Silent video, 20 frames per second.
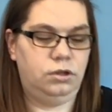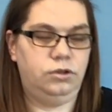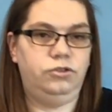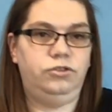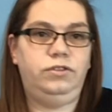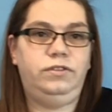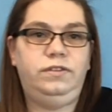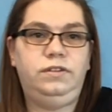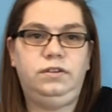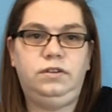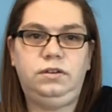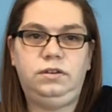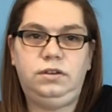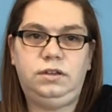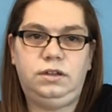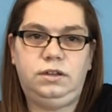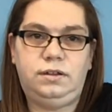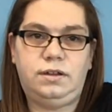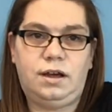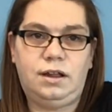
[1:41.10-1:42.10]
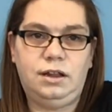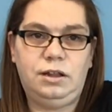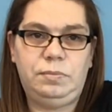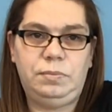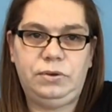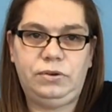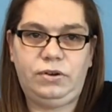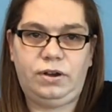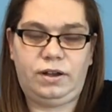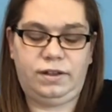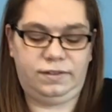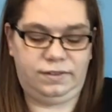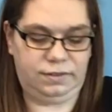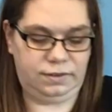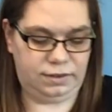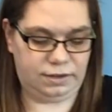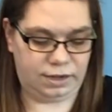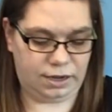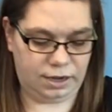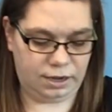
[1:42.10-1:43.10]
Just a good dollop across the
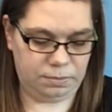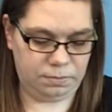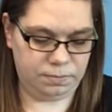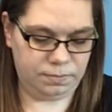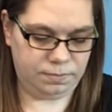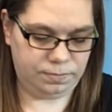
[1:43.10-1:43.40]
top.